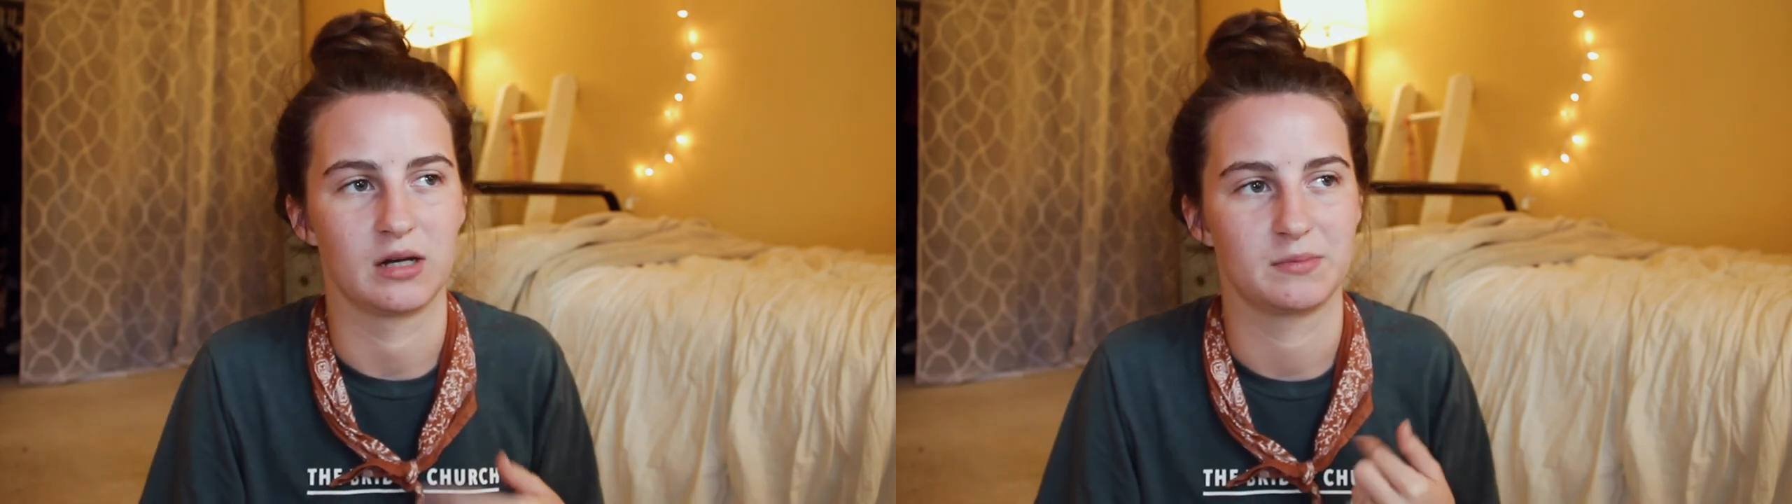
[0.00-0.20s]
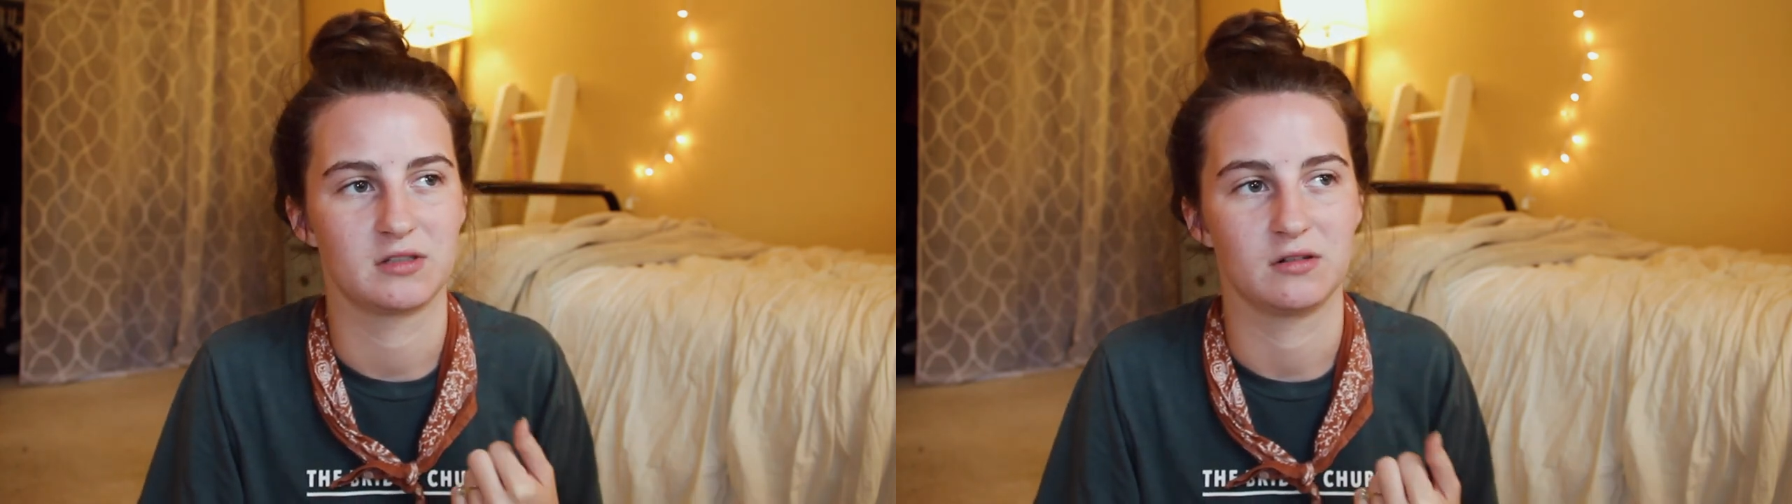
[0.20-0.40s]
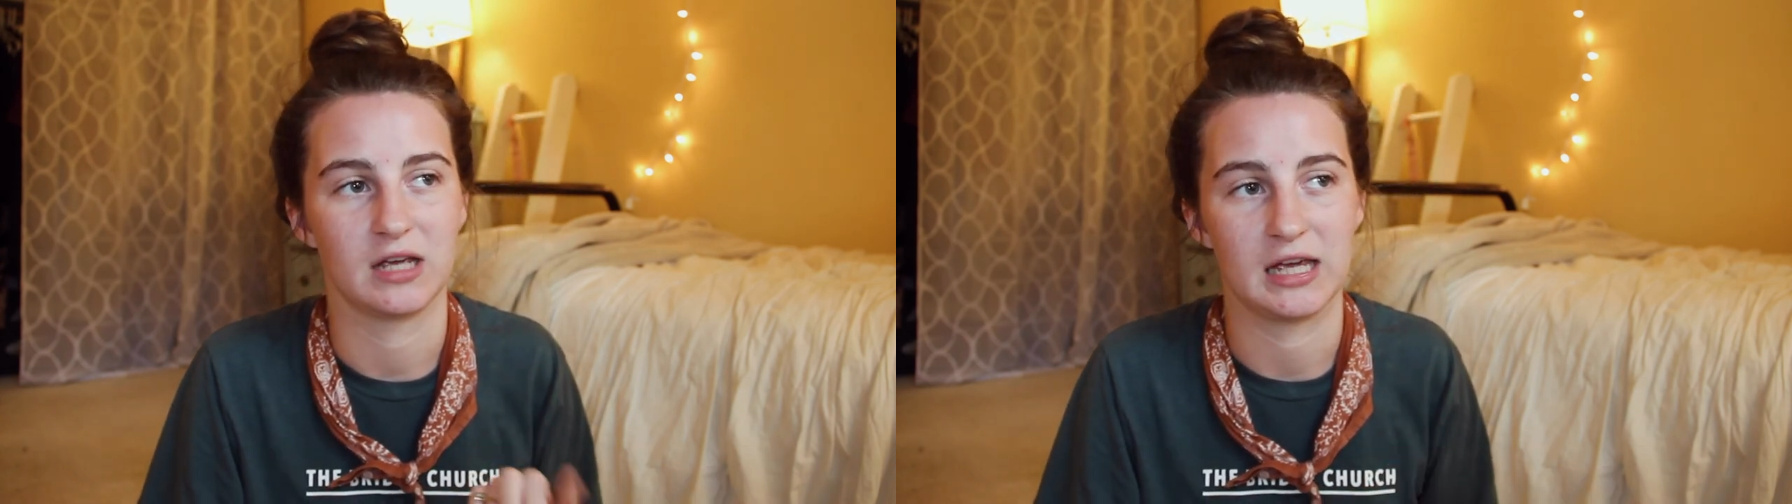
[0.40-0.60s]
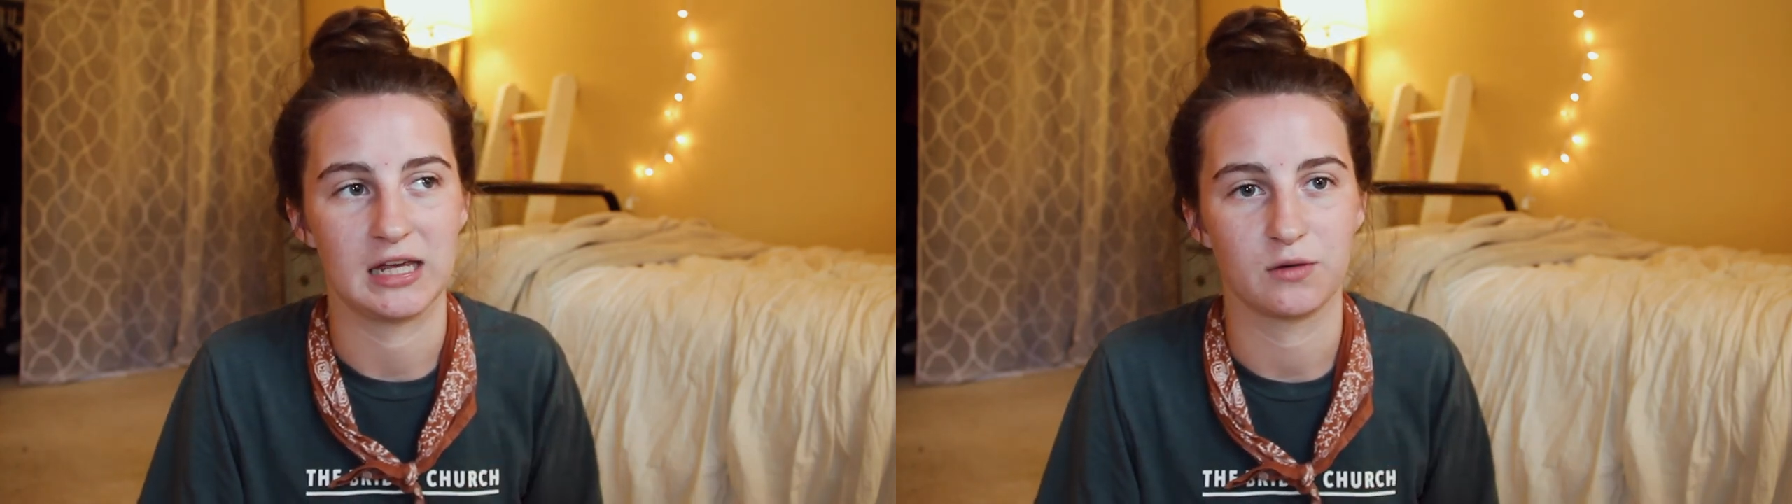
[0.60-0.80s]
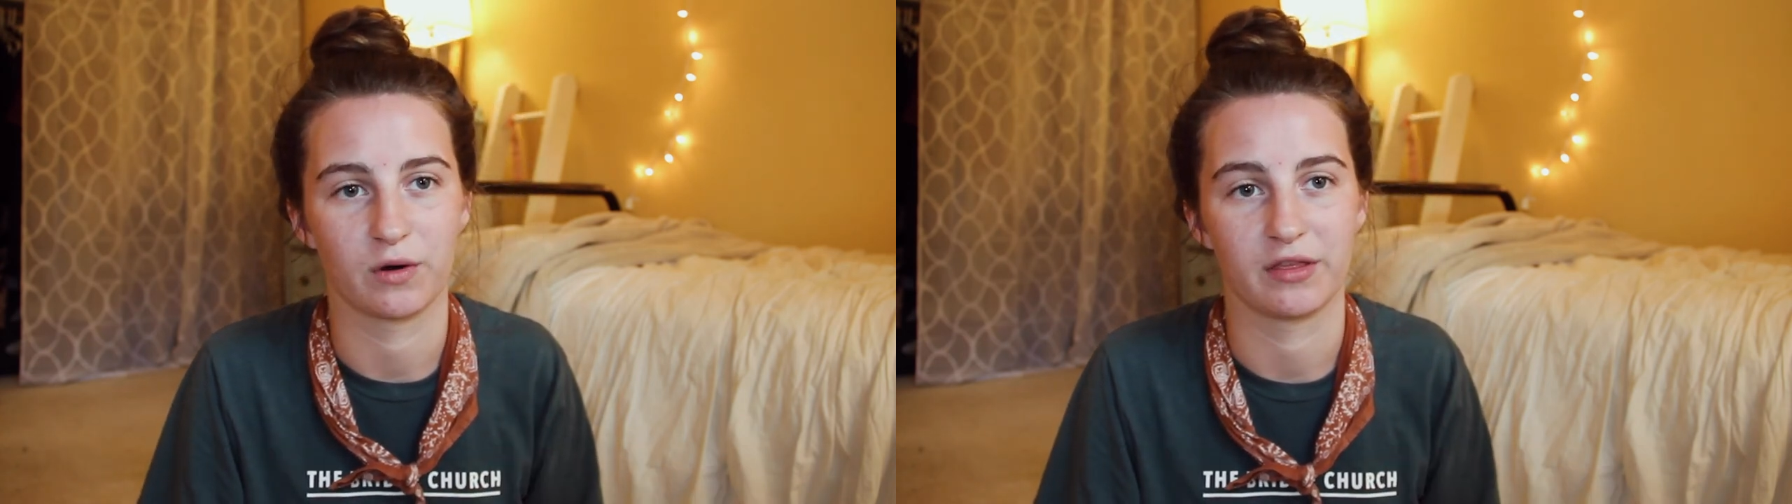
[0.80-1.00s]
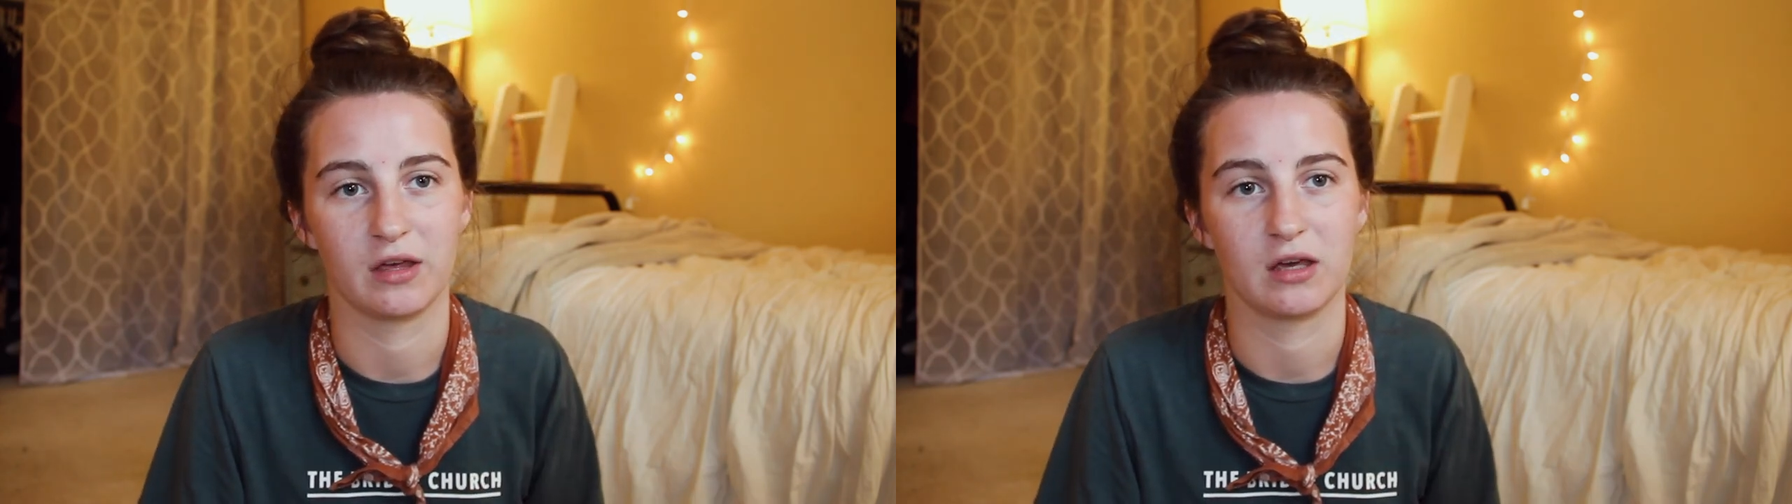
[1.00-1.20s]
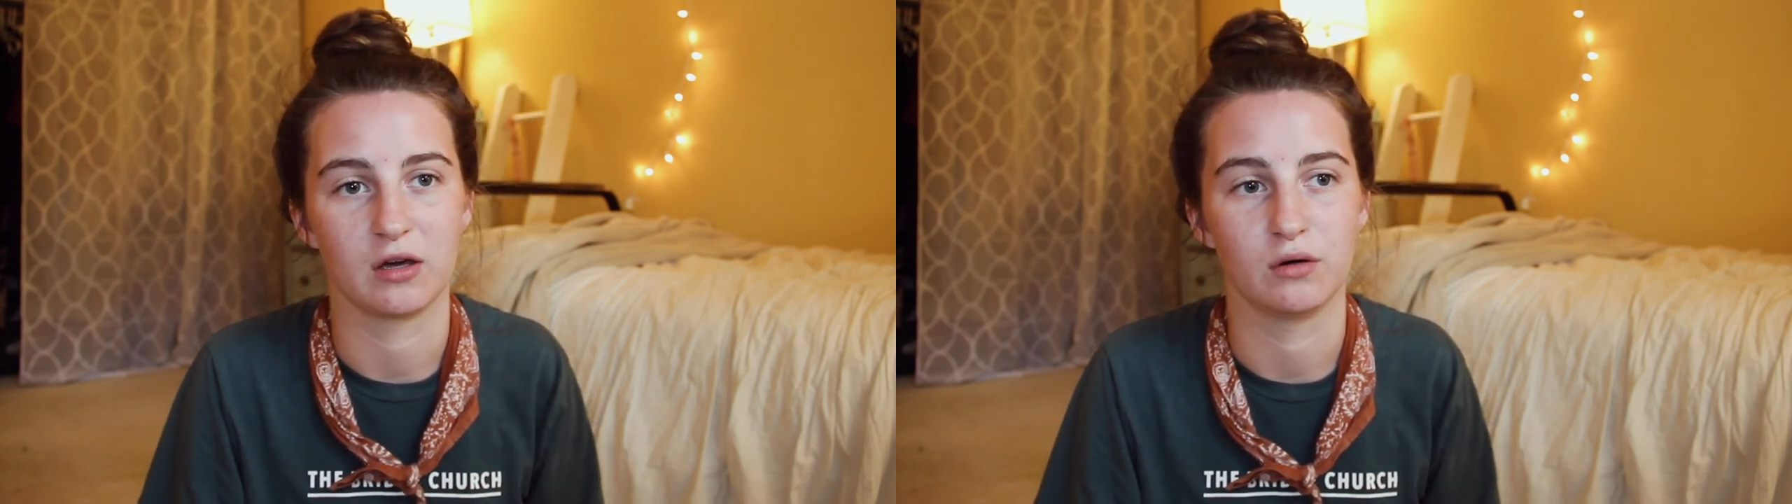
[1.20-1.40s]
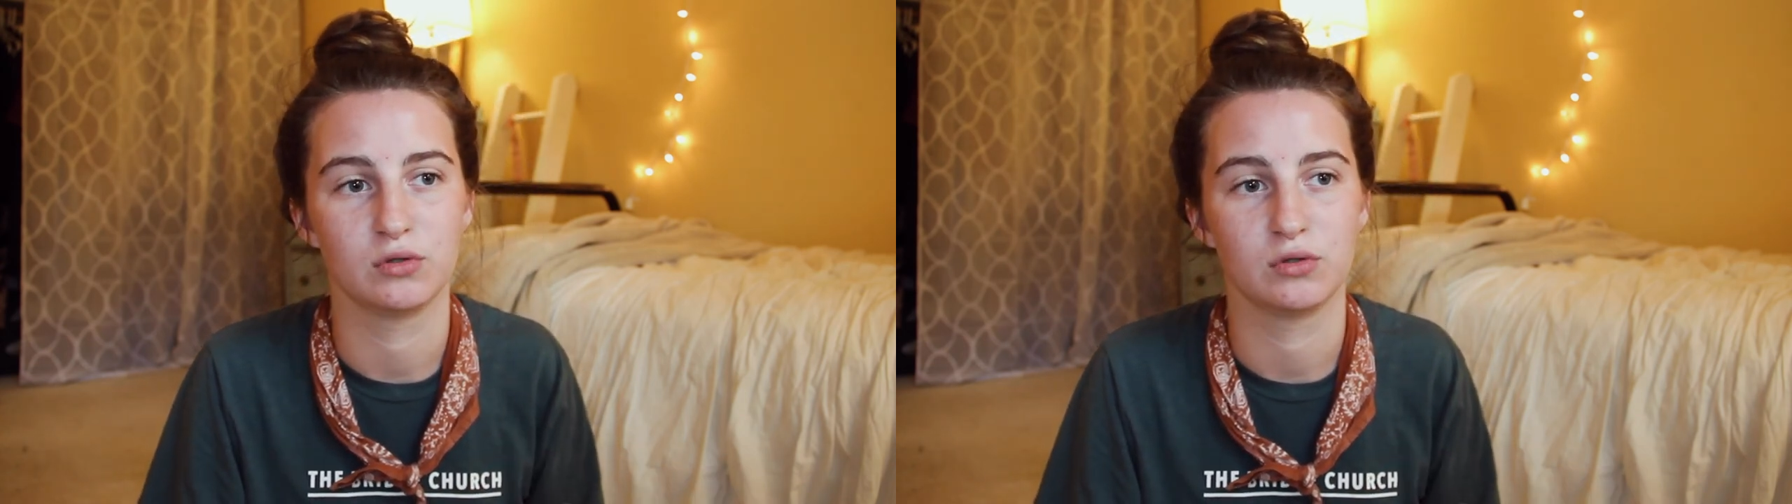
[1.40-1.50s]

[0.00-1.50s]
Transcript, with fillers: episode 8, where they go